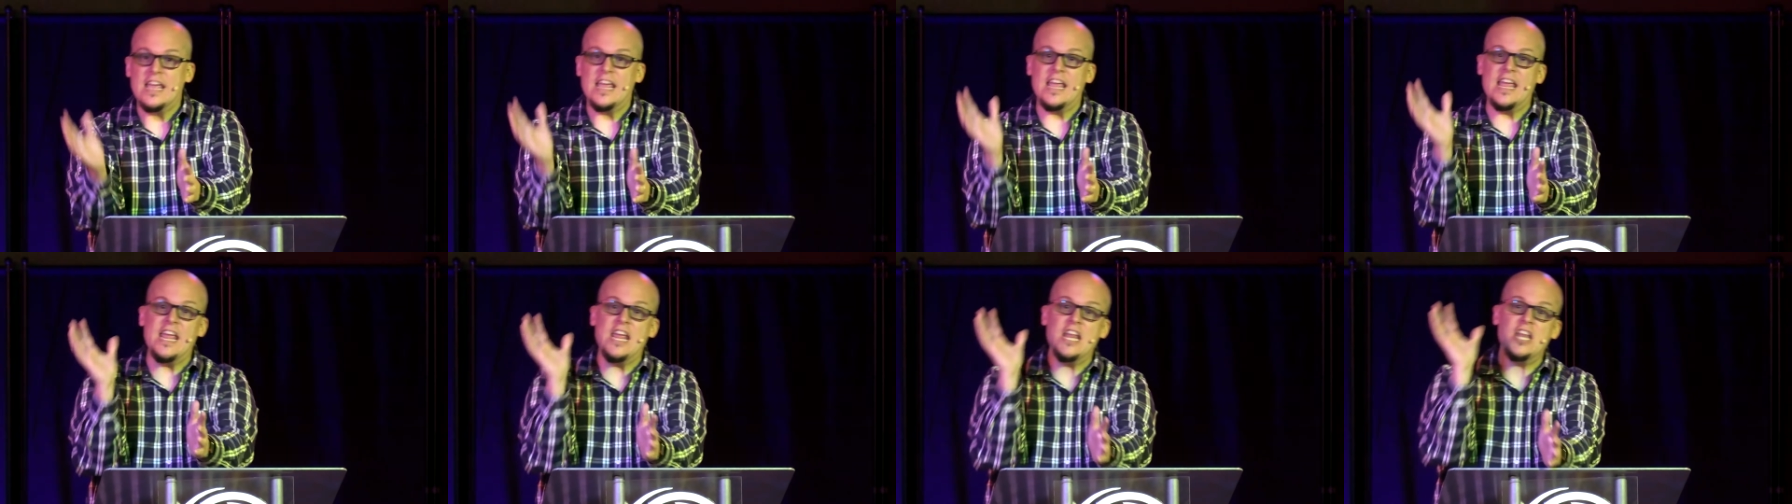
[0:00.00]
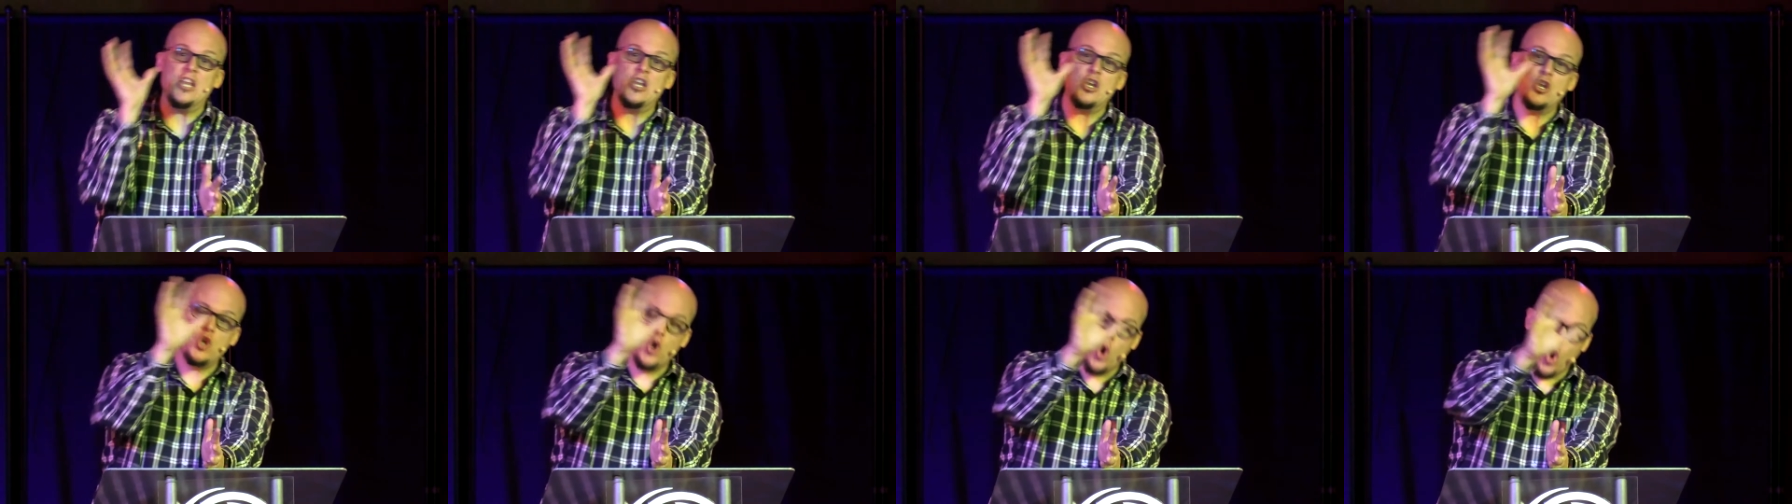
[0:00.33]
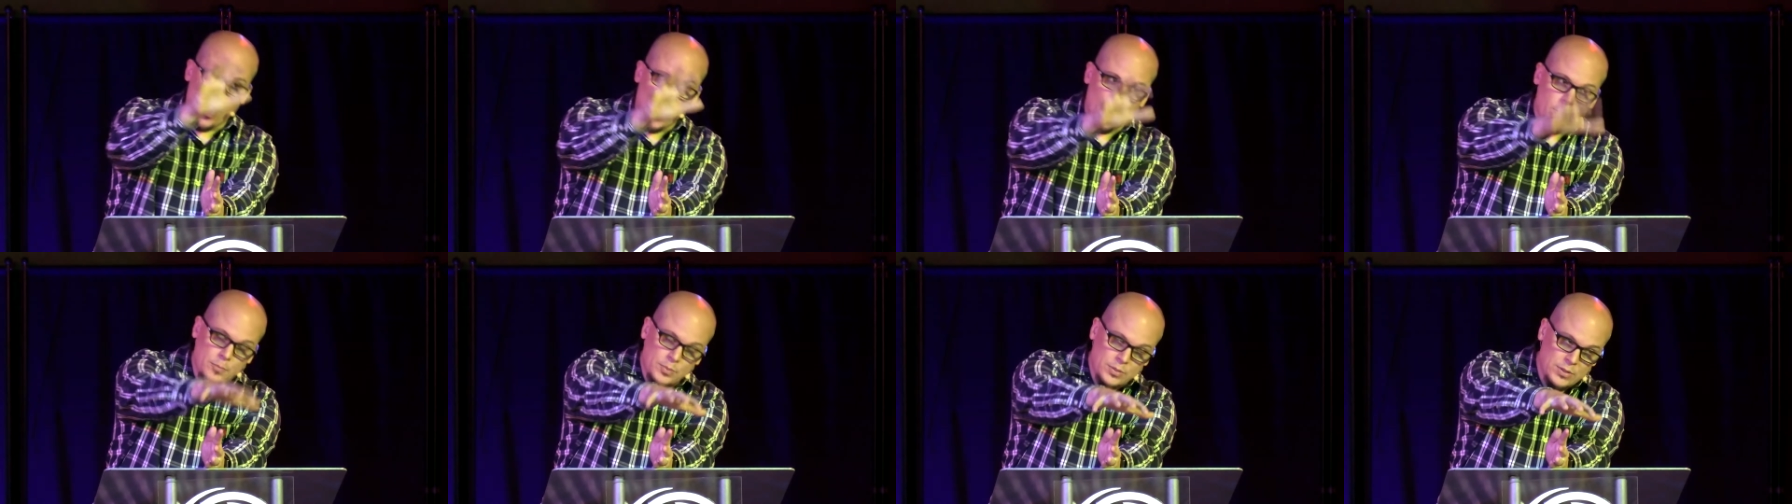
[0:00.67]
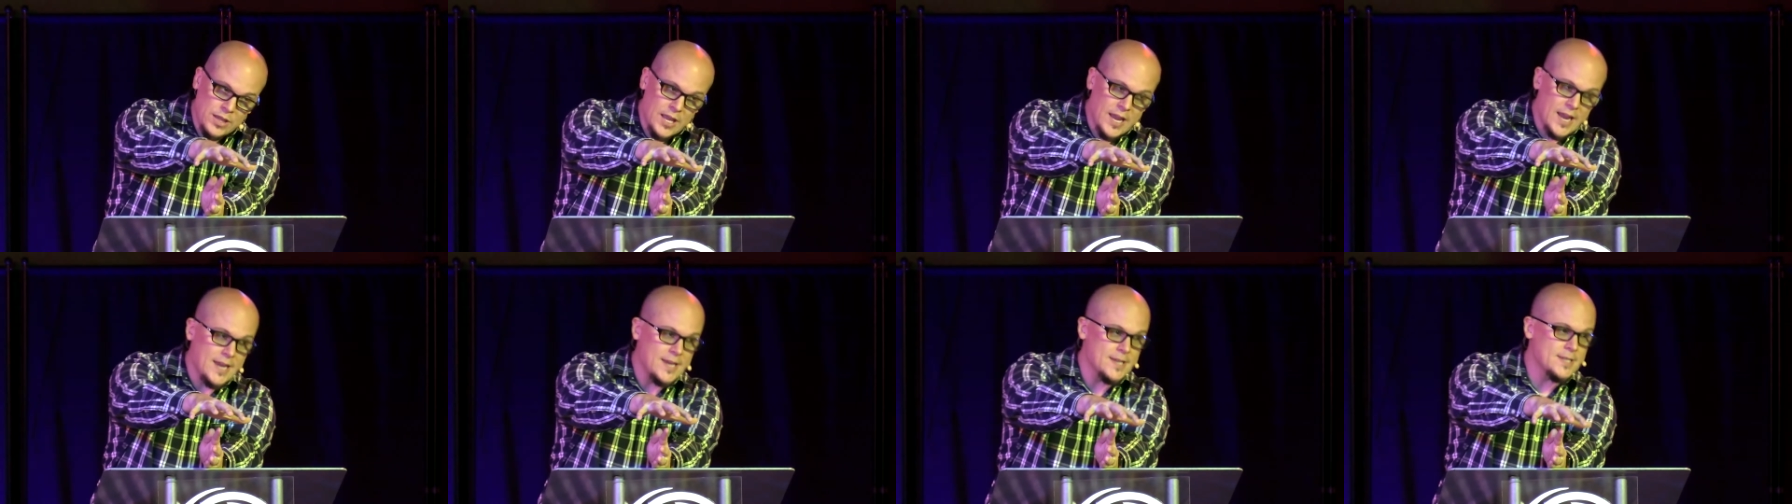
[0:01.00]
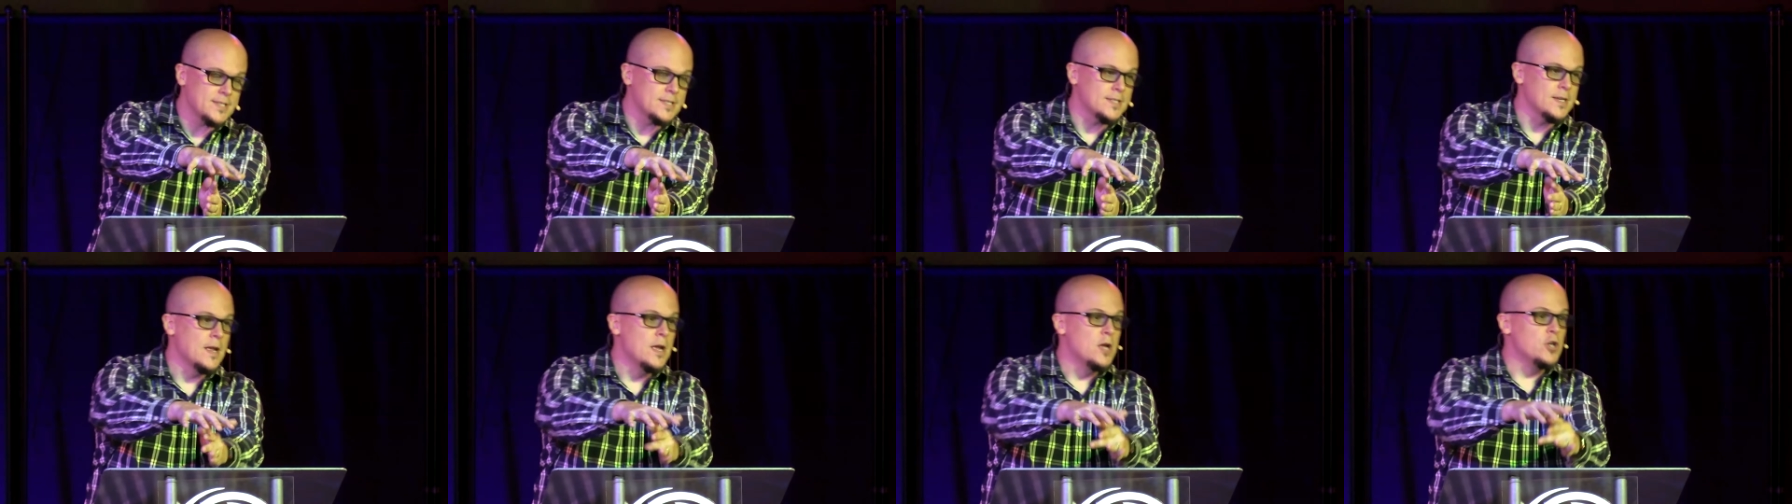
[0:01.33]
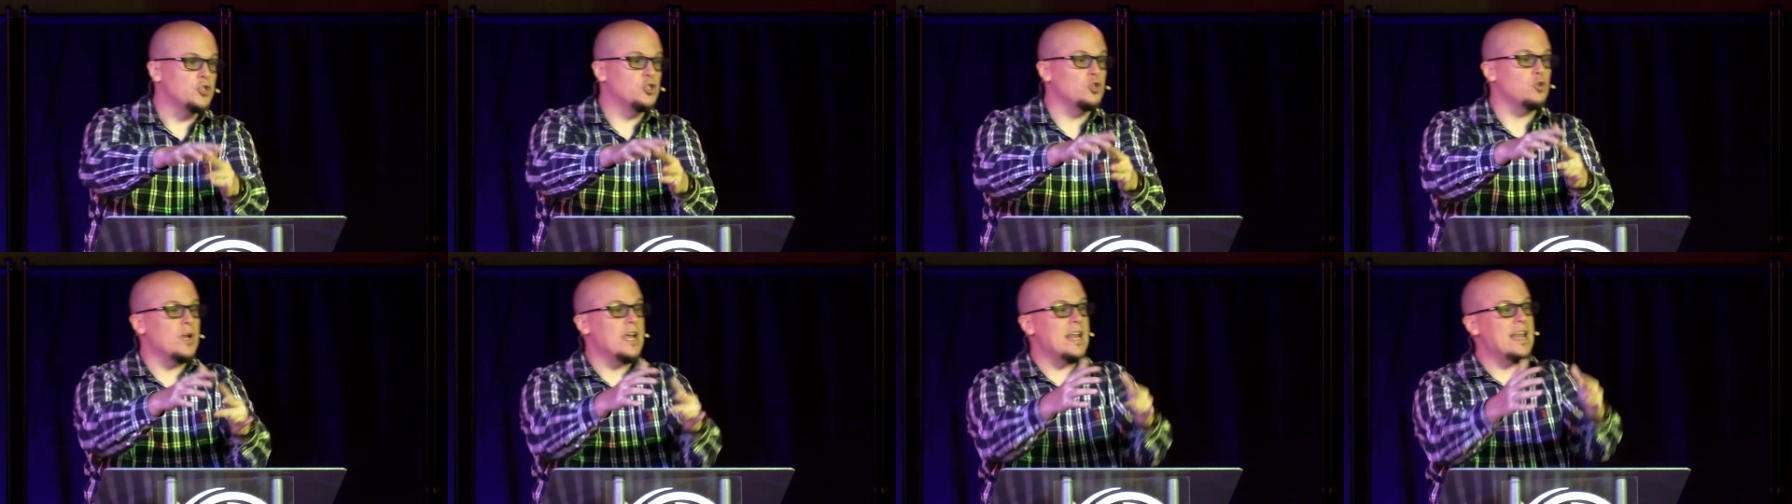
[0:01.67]
in your place,
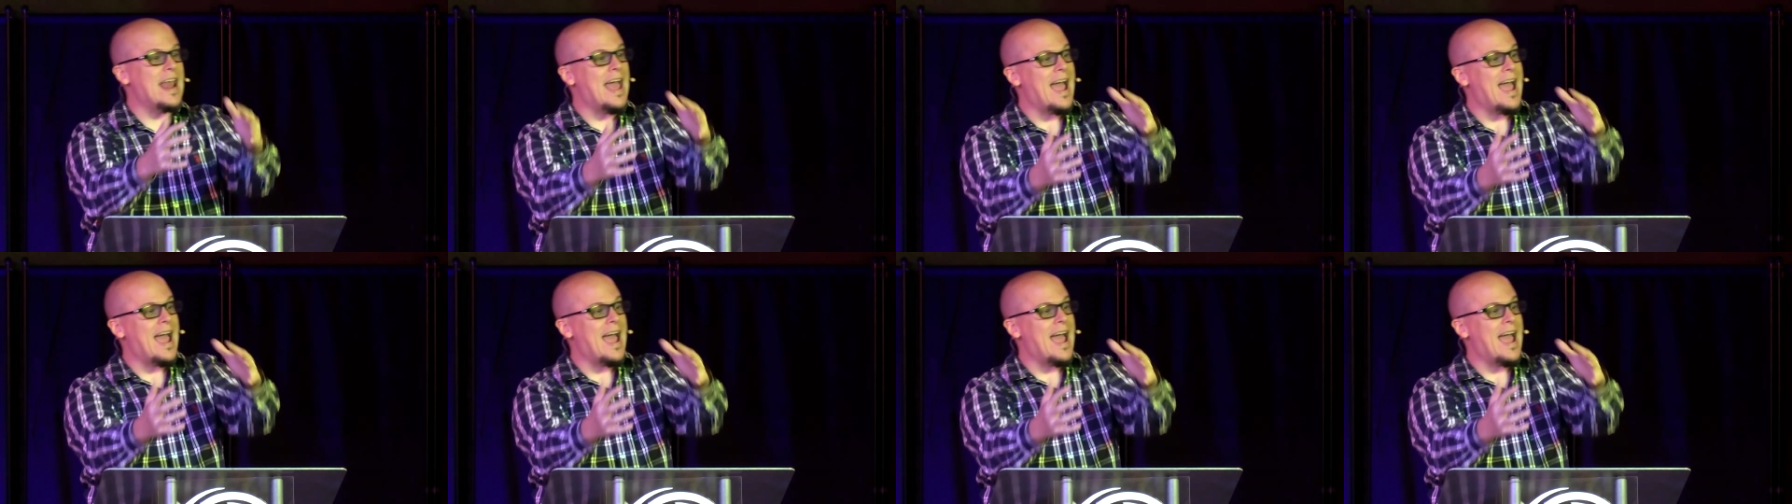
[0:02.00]
to